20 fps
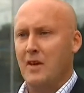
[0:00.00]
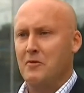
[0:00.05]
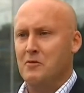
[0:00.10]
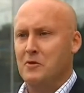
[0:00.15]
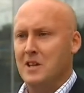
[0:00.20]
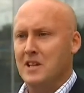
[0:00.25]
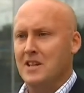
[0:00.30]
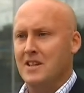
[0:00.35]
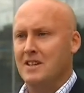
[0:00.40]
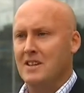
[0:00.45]

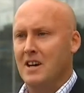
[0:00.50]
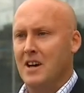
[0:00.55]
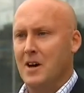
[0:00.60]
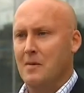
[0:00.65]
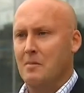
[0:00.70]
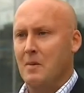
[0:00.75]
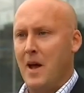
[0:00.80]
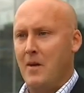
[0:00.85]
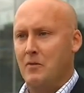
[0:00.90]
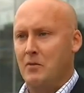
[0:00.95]

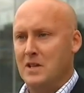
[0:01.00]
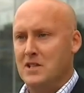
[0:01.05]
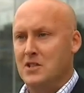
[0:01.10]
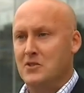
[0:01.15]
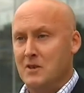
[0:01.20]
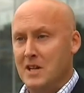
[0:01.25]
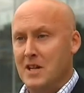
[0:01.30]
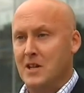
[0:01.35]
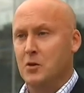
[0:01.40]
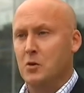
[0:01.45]
every
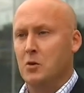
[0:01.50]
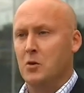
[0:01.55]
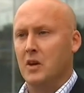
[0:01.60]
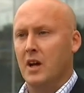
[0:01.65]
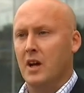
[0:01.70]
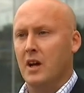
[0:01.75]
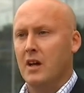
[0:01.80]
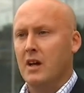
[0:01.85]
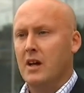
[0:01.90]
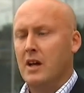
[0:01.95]
street
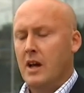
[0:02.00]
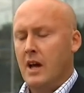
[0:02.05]
corner.